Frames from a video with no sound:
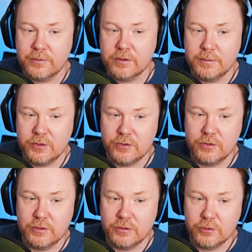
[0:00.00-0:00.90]
be
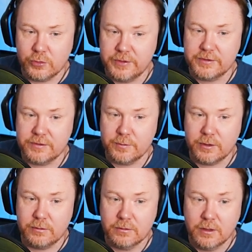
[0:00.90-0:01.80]
joints as
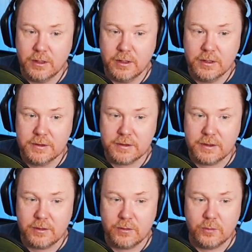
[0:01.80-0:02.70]
well. So they're
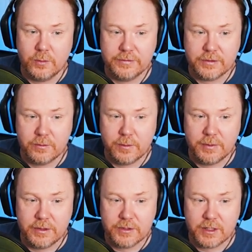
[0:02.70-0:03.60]
not always going to be
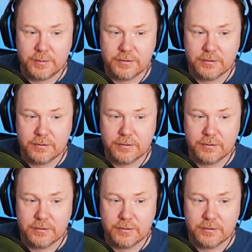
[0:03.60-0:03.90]
blend shapes.